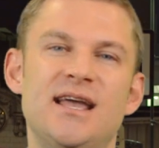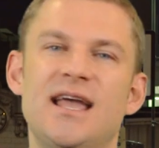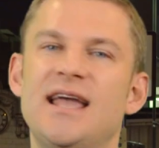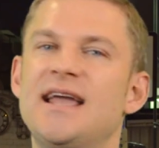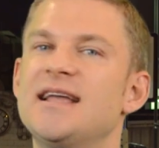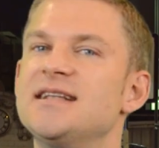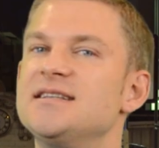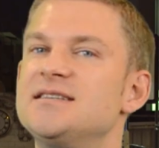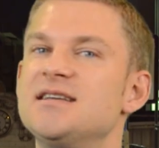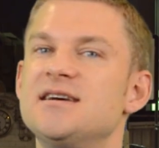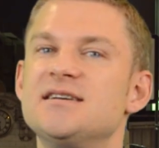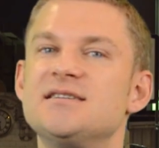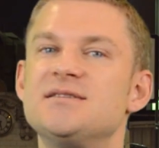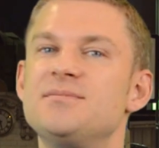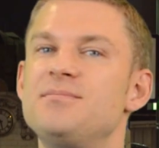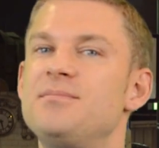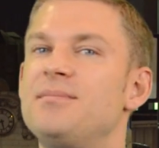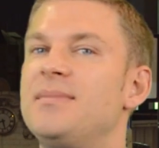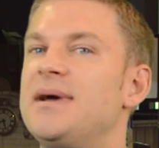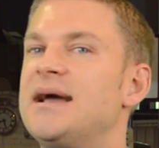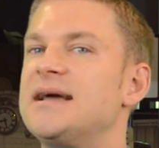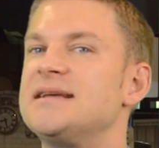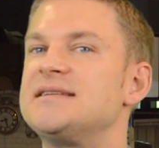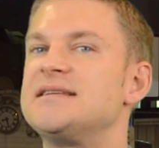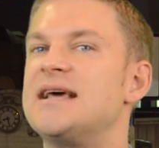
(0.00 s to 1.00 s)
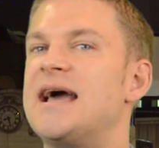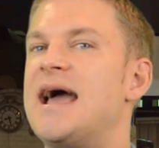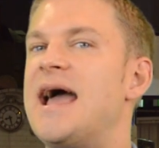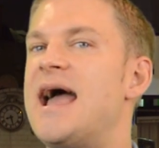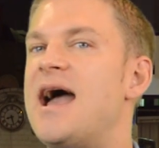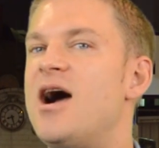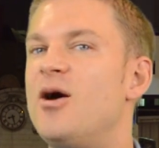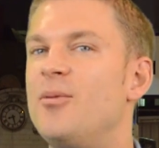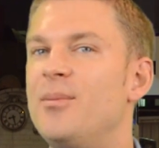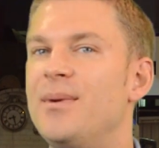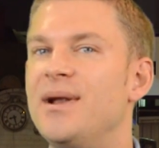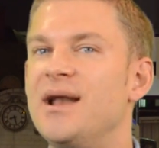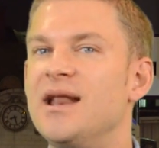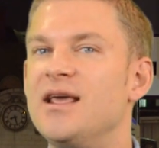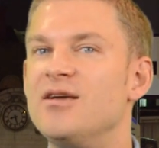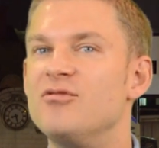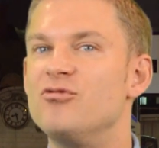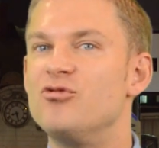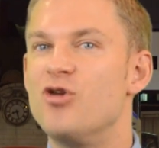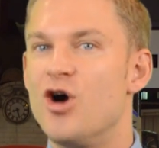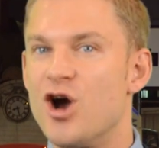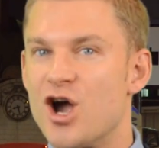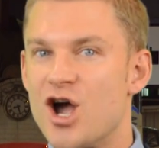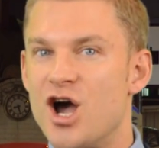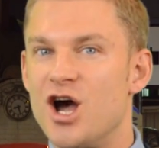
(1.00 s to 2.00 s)
It doesn't matter how many
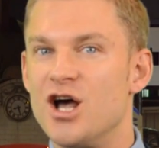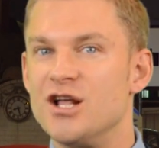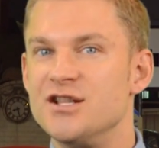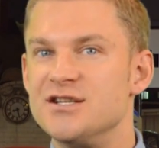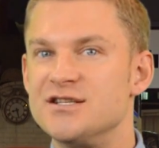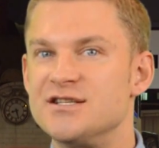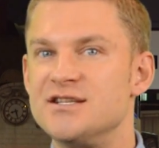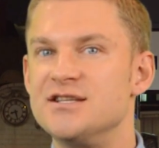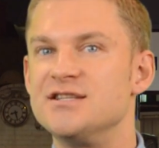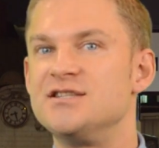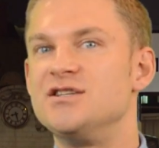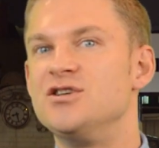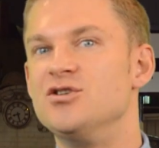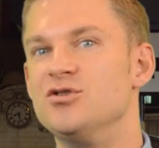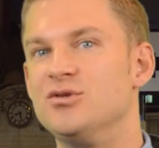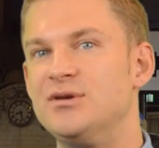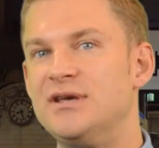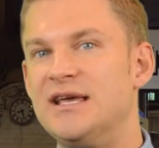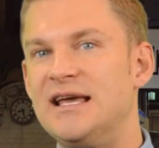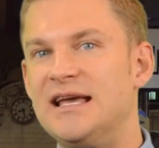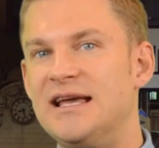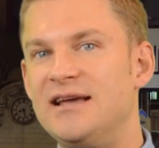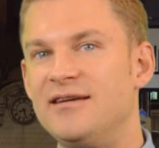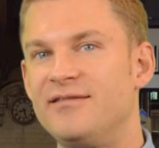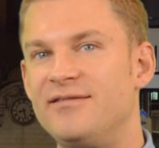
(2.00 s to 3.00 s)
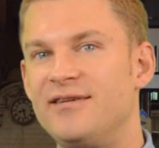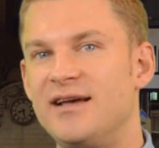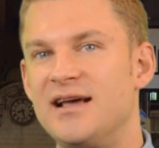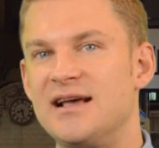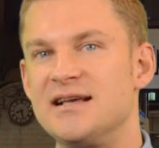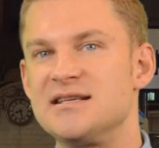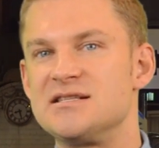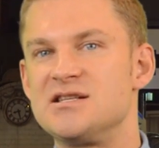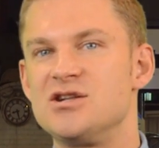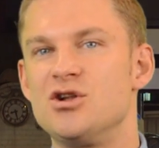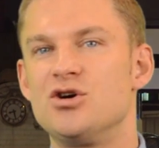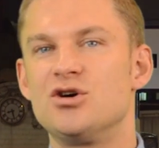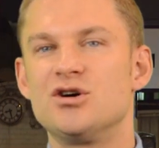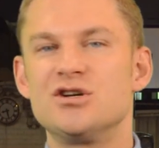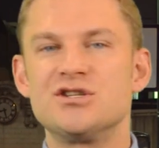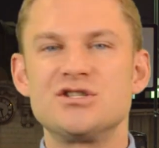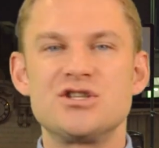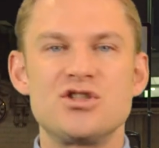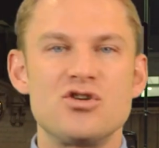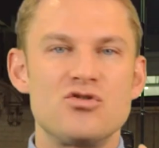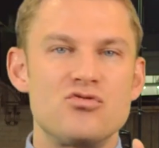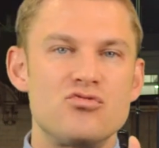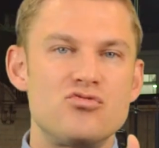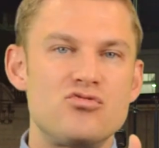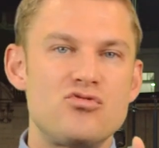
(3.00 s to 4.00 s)
wrong answers you give, as long as
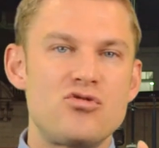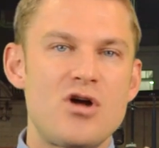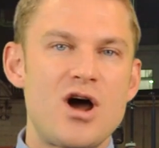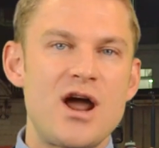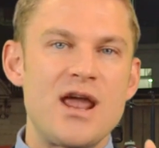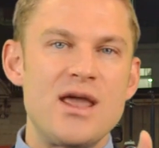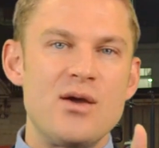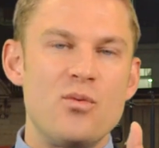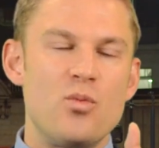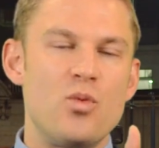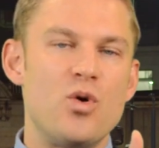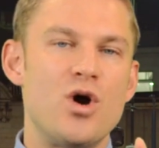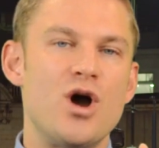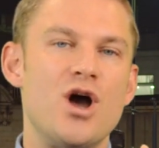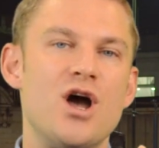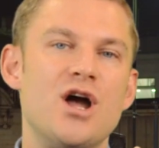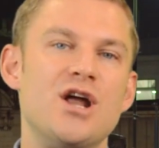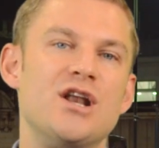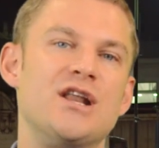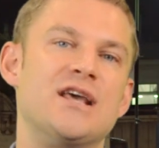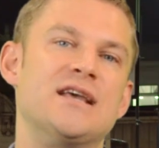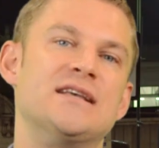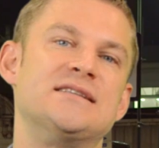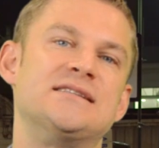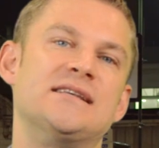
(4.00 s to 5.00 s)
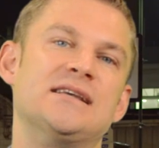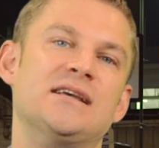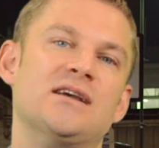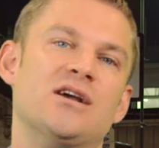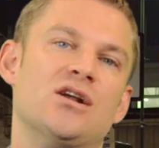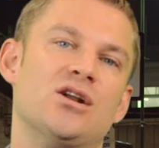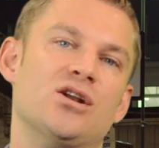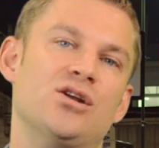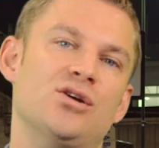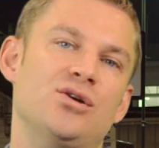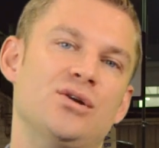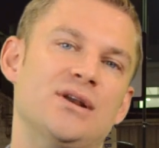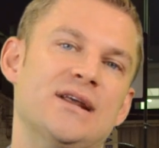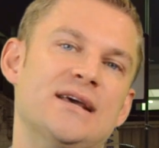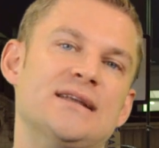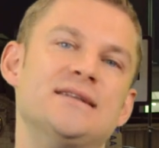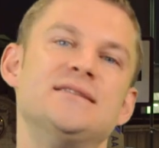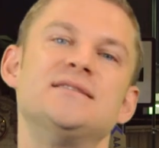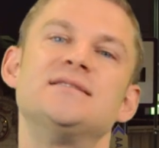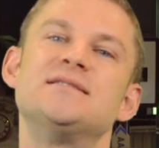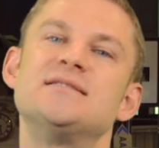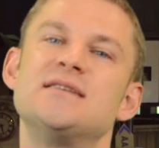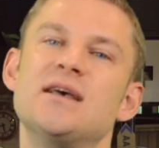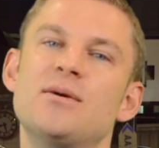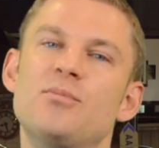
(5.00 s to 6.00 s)
the right word is
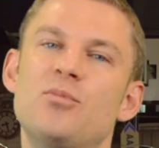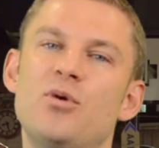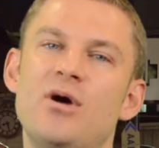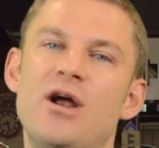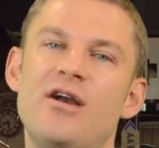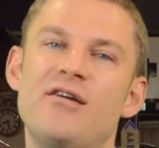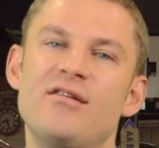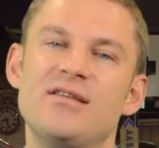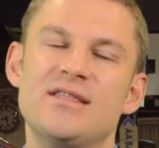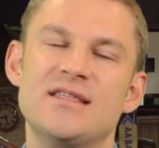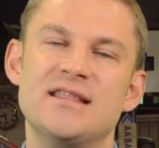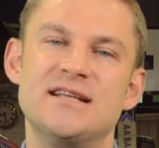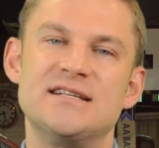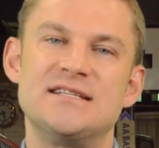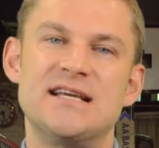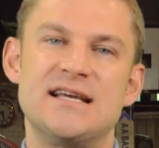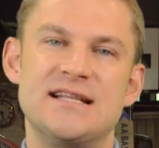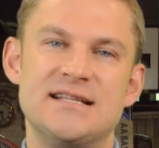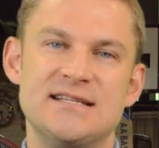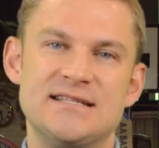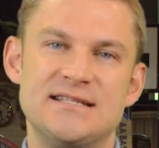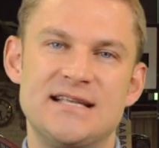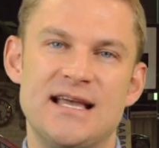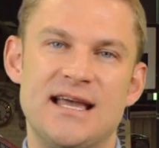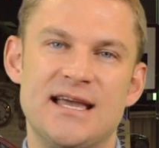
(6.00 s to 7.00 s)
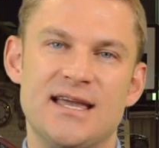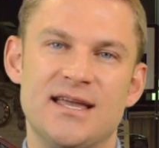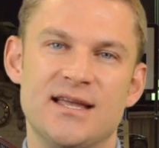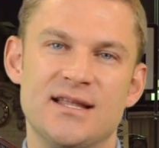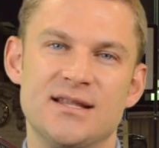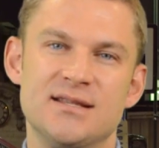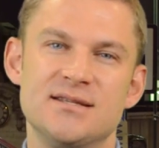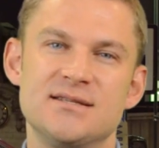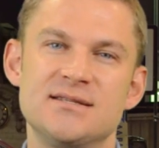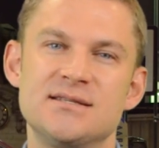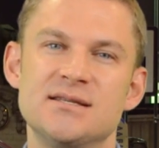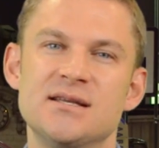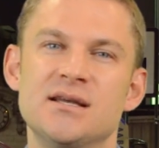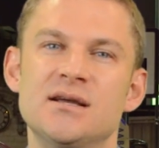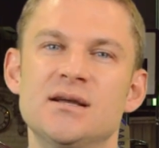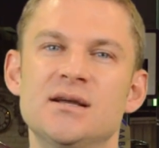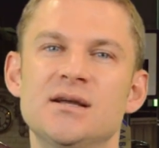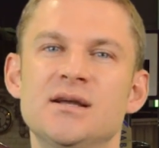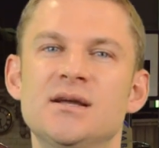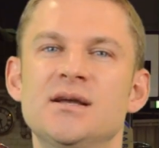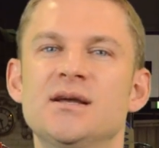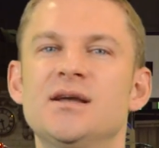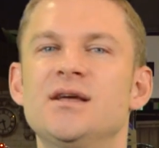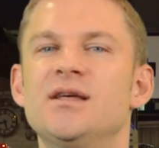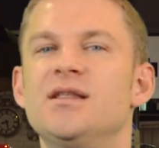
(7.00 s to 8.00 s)
included somewhere in the 10 seconds.
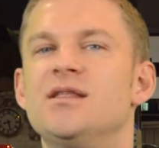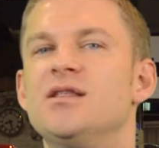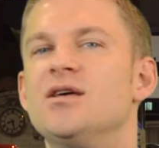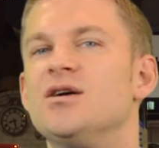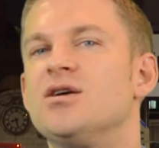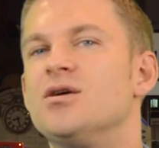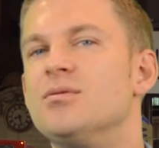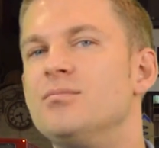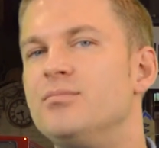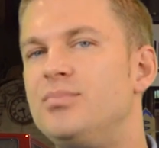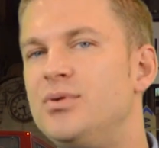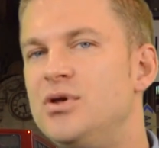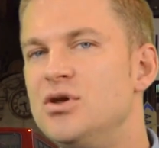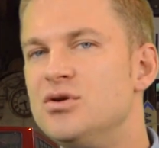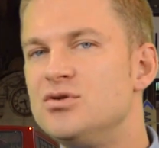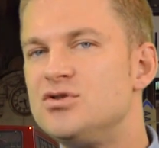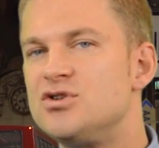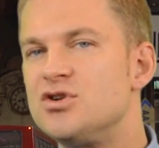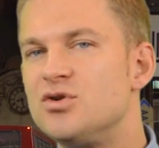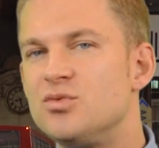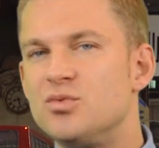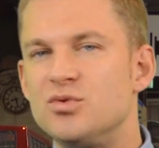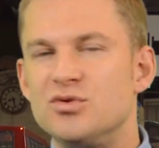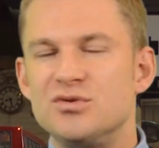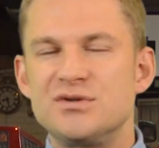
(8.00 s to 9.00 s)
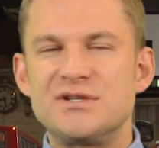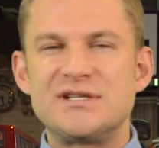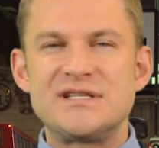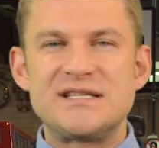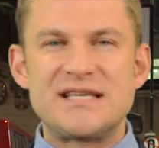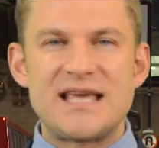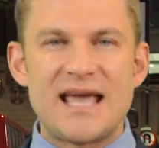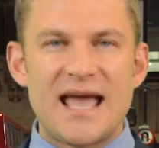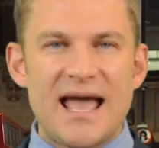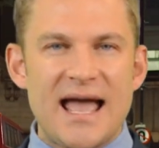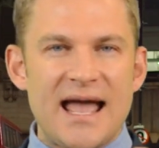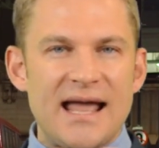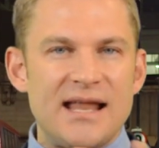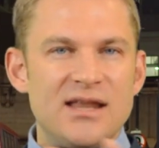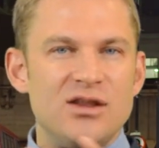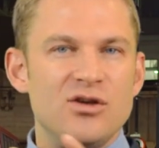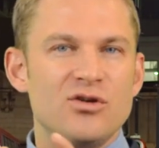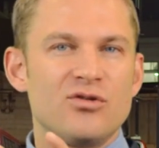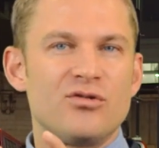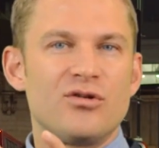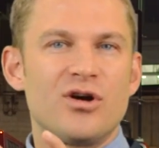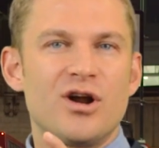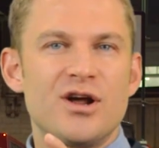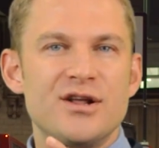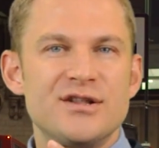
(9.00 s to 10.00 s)
The computer will scan
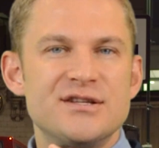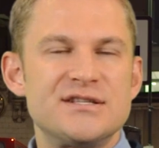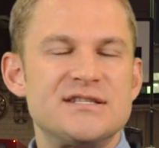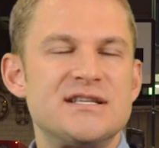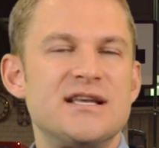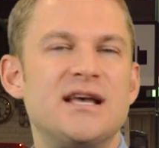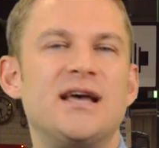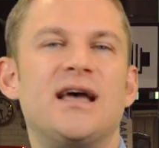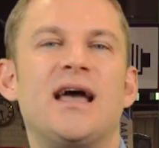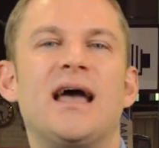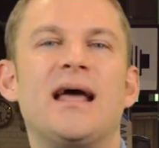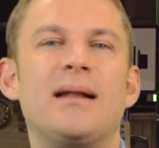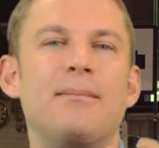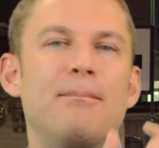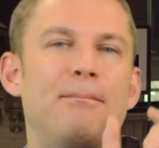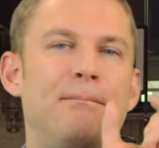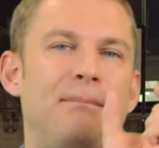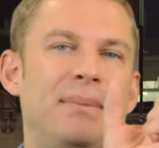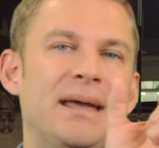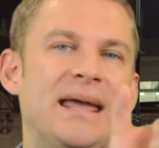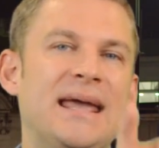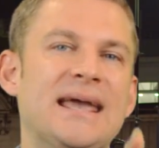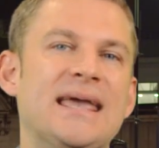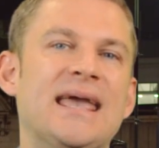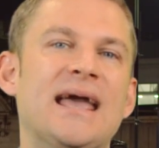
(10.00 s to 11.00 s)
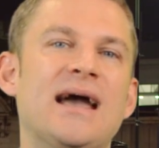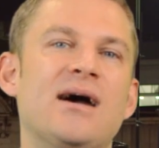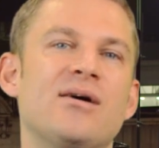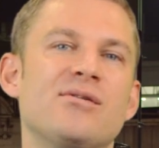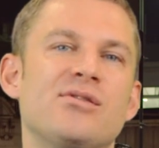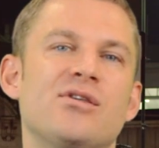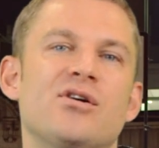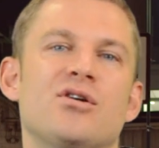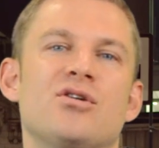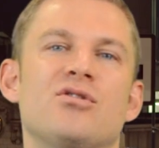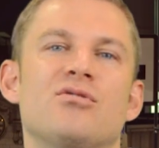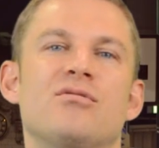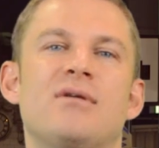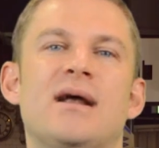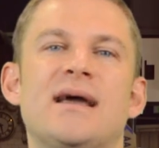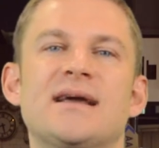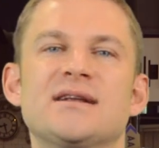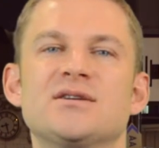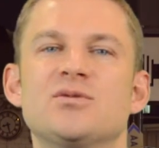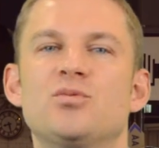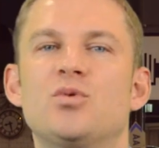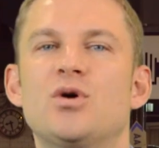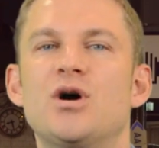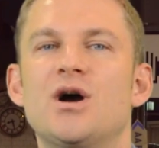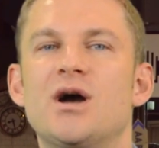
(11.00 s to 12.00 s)
your answer and pick out the
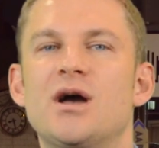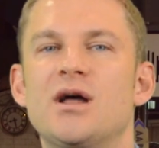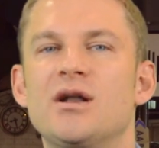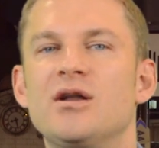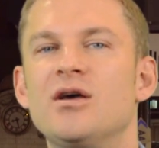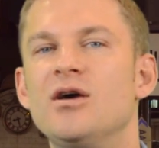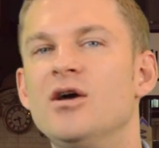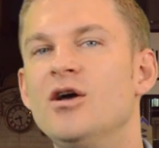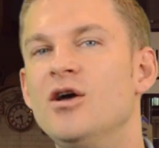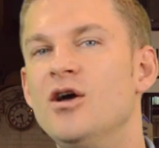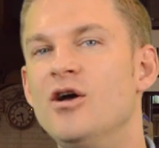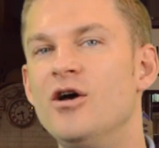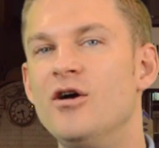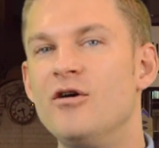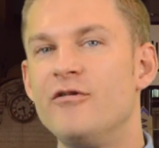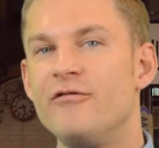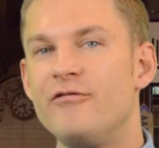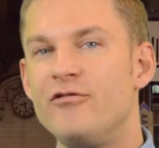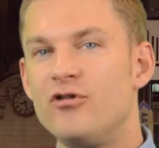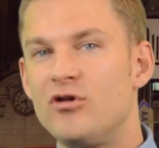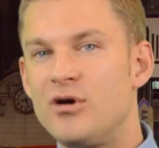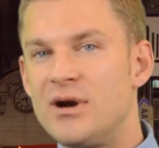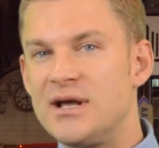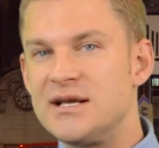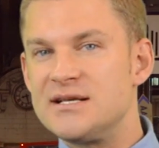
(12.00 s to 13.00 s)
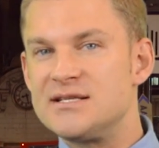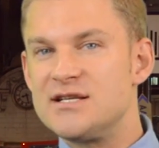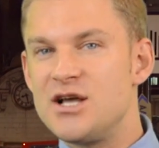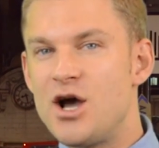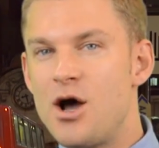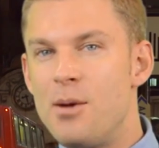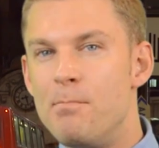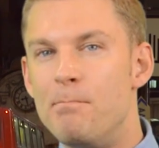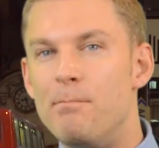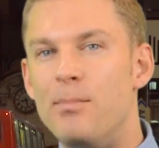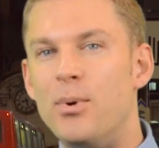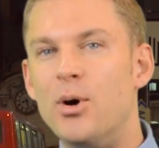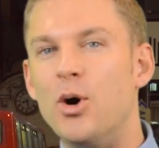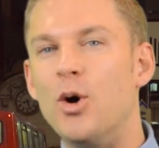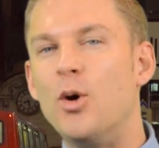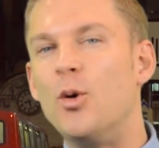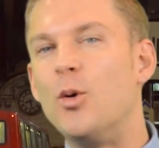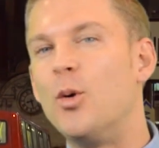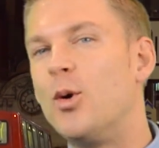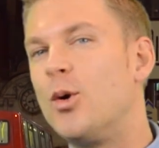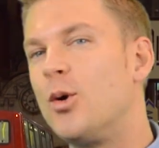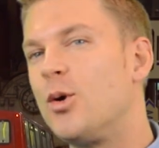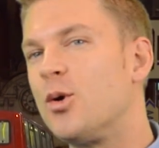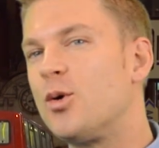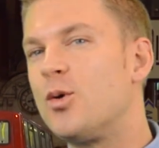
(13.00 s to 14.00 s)
correct word. For example,
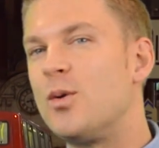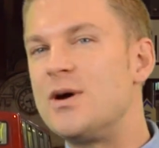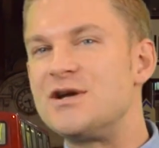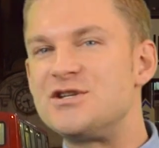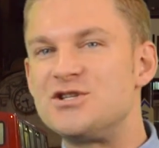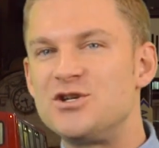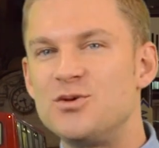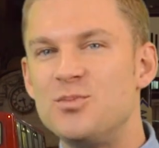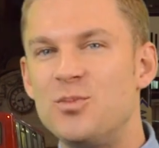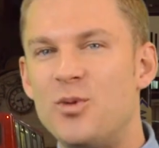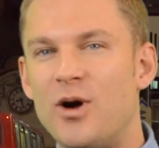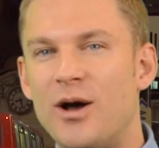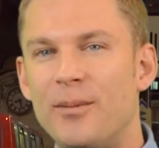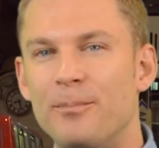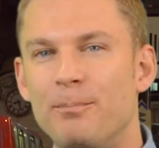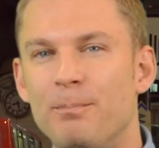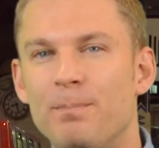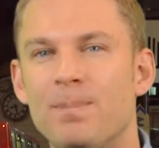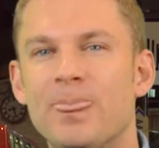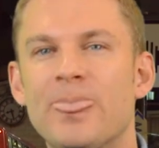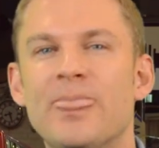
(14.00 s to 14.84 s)
question 1.